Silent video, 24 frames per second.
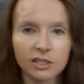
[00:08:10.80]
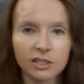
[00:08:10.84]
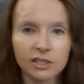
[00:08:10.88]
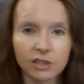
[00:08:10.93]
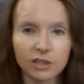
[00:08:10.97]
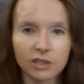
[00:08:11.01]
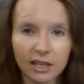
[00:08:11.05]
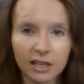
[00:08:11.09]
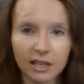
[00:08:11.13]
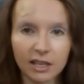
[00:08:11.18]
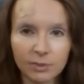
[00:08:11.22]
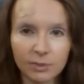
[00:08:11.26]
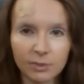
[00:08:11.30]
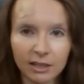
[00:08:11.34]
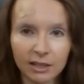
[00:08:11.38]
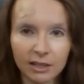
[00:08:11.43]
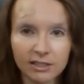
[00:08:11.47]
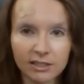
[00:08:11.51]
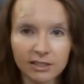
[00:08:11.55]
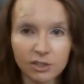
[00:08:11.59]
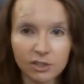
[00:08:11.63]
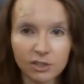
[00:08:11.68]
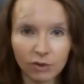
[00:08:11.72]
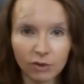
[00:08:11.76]
as well
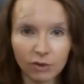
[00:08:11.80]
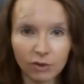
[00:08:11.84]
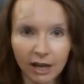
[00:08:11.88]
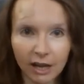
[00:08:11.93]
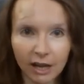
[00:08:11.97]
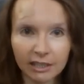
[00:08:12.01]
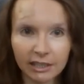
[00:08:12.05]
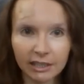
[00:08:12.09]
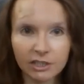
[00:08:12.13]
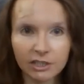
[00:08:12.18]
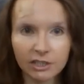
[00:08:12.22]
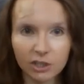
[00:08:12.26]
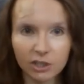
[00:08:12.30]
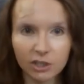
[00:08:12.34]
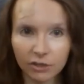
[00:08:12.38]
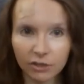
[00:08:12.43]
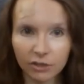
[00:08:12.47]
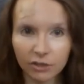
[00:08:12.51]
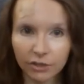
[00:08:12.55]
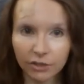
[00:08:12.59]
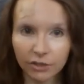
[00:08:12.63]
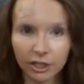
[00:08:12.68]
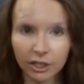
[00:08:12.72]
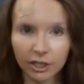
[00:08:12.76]
as Torani
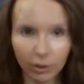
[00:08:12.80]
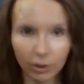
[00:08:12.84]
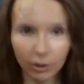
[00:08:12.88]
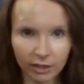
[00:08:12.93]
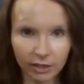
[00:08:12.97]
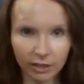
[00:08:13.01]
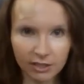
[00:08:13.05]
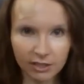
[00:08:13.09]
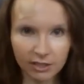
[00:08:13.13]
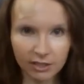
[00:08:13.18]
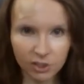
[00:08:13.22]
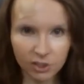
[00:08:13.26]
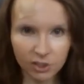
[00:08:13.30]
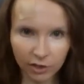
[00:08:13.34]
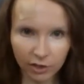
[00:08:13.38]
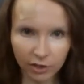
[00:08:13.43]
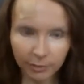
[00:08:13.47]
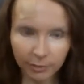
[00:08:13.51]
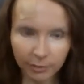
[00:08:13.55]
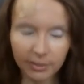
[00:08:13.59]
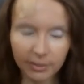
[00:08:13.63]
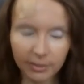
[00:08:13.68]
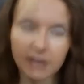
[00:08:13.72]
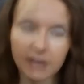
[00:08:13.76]
sugar-free coconut syrup